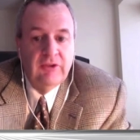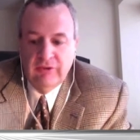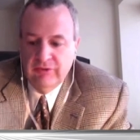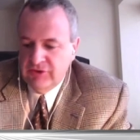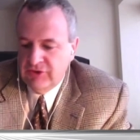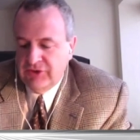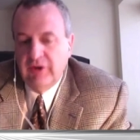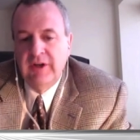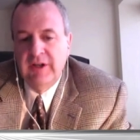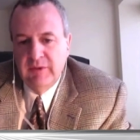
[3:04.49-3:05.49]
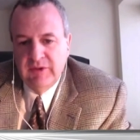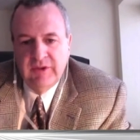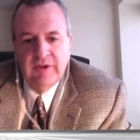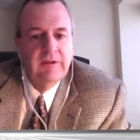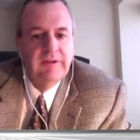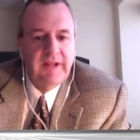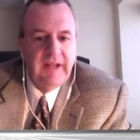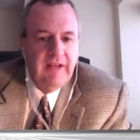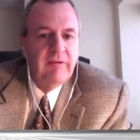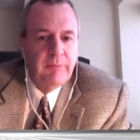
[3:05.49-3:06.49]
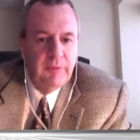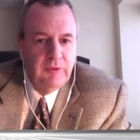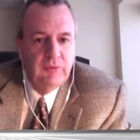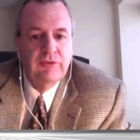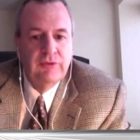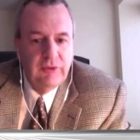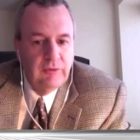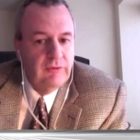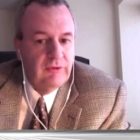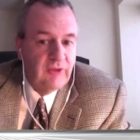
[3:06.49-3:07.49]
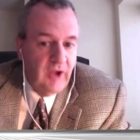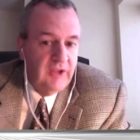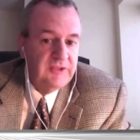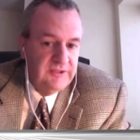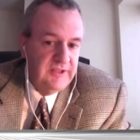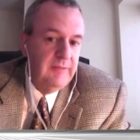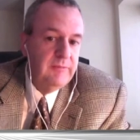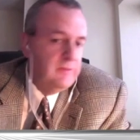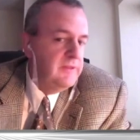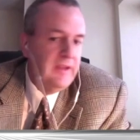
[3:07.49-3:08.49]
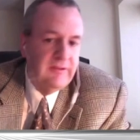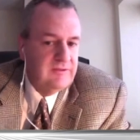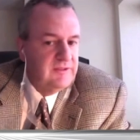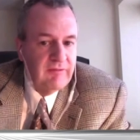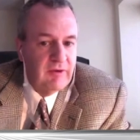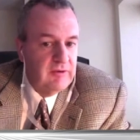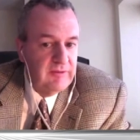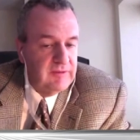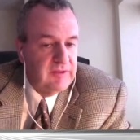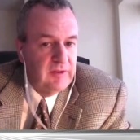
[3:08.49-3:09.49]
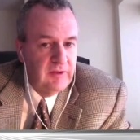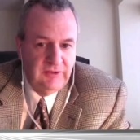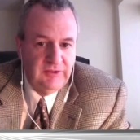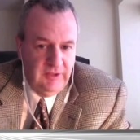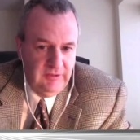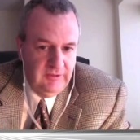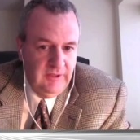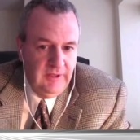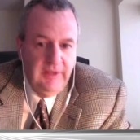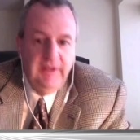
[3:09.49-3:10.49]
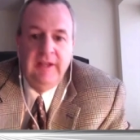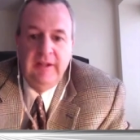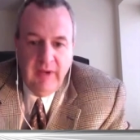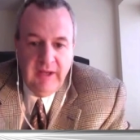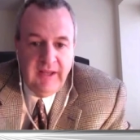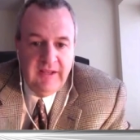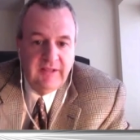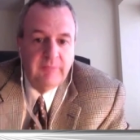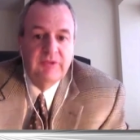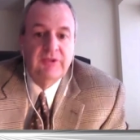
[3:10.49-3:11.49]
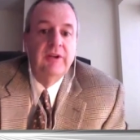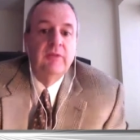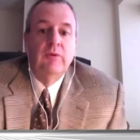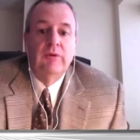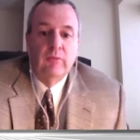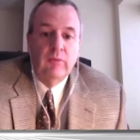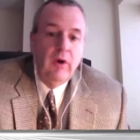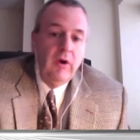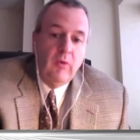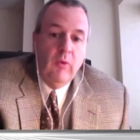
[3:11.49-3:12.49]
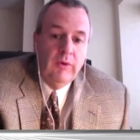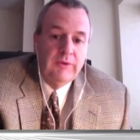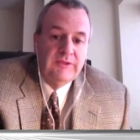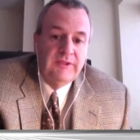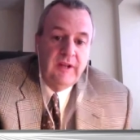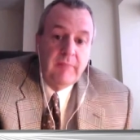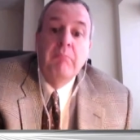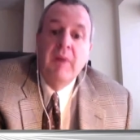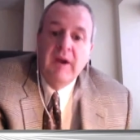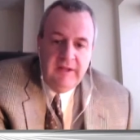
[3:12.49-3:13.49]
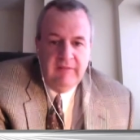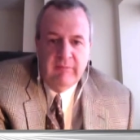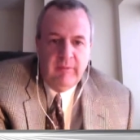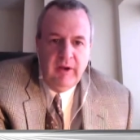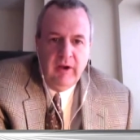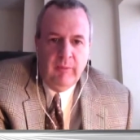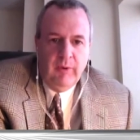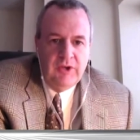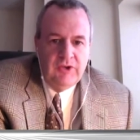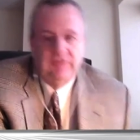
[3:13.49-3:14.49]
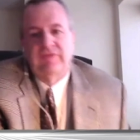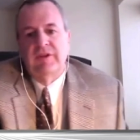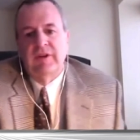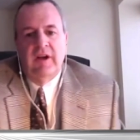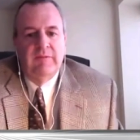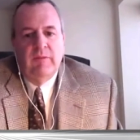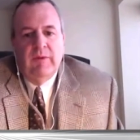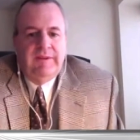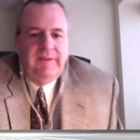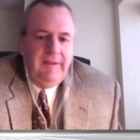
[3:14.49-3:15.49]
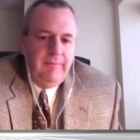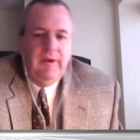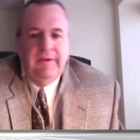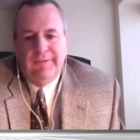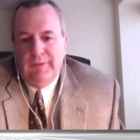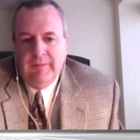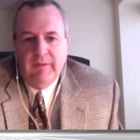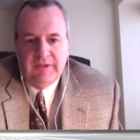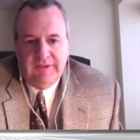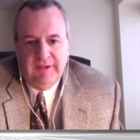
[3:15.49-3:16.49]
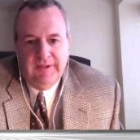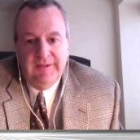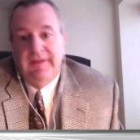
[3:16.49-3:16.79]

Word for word: So the starting material that every producer uses costs them $2,750 a ton. In my case, I'm starting with raw quartz that I'm mining for my operation, so it's going to cost me what 10 bucks, 20 bucks a ton.